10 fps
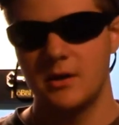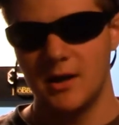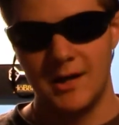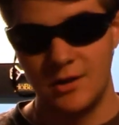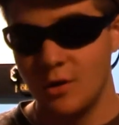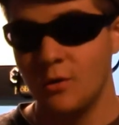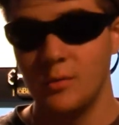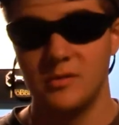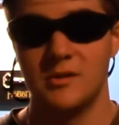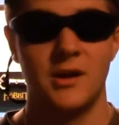I know
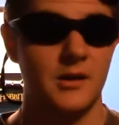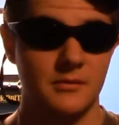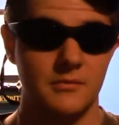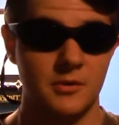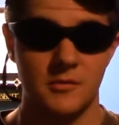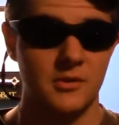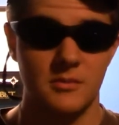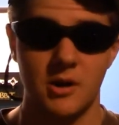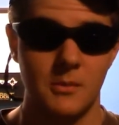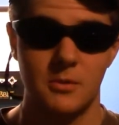it was not a
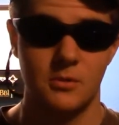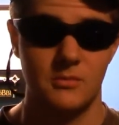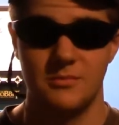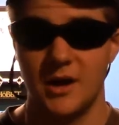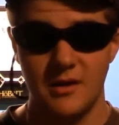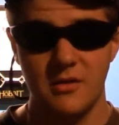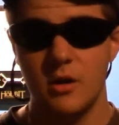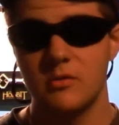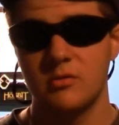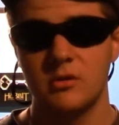very popular one. I
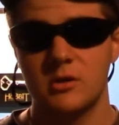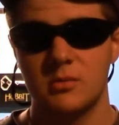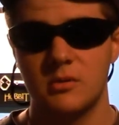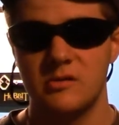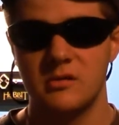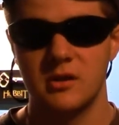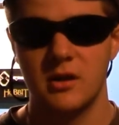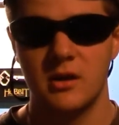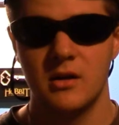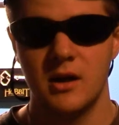thought it was really good personally.
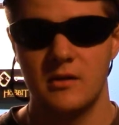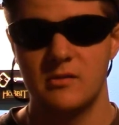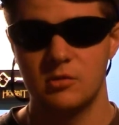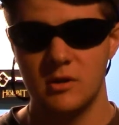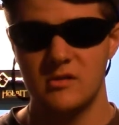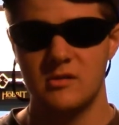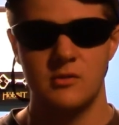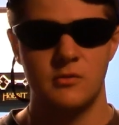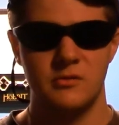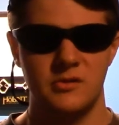Had some great
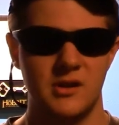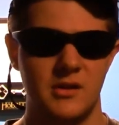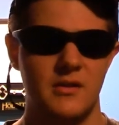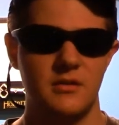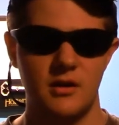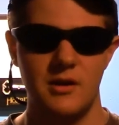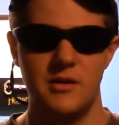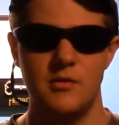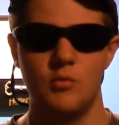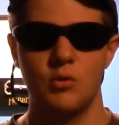singles, and I thought
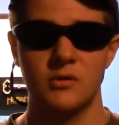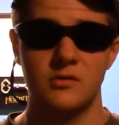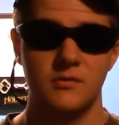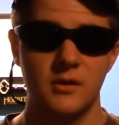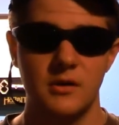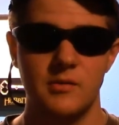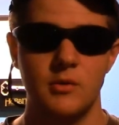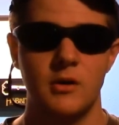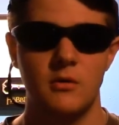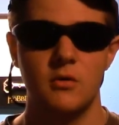it worked very
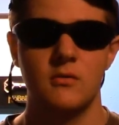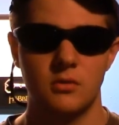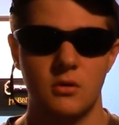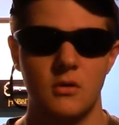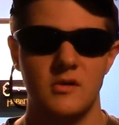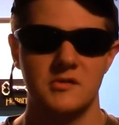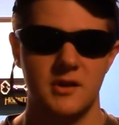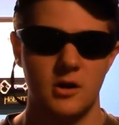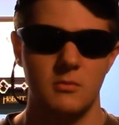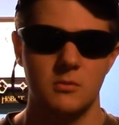well overall as an
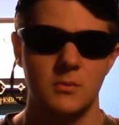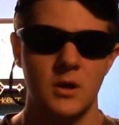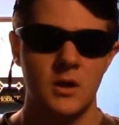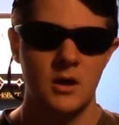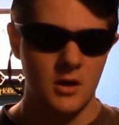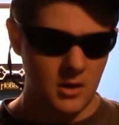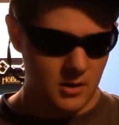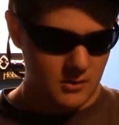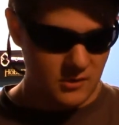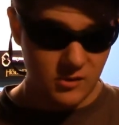album.
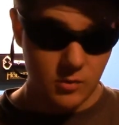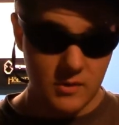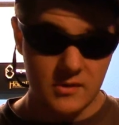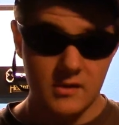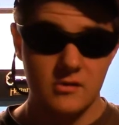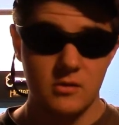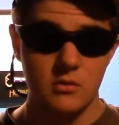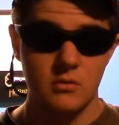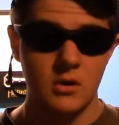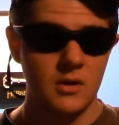This one did
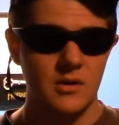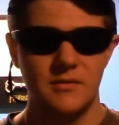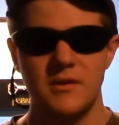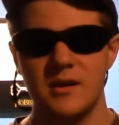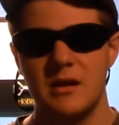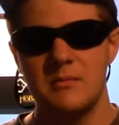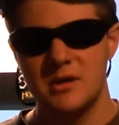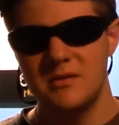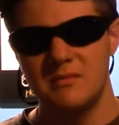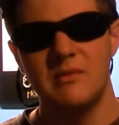too. In fact, I
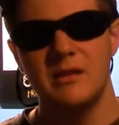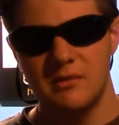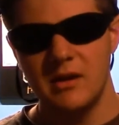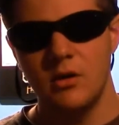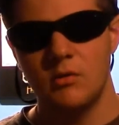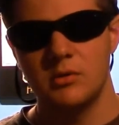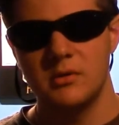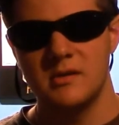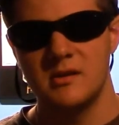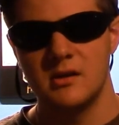mean, they all
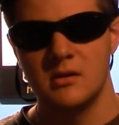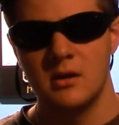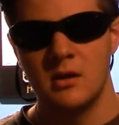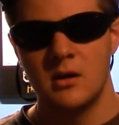really did.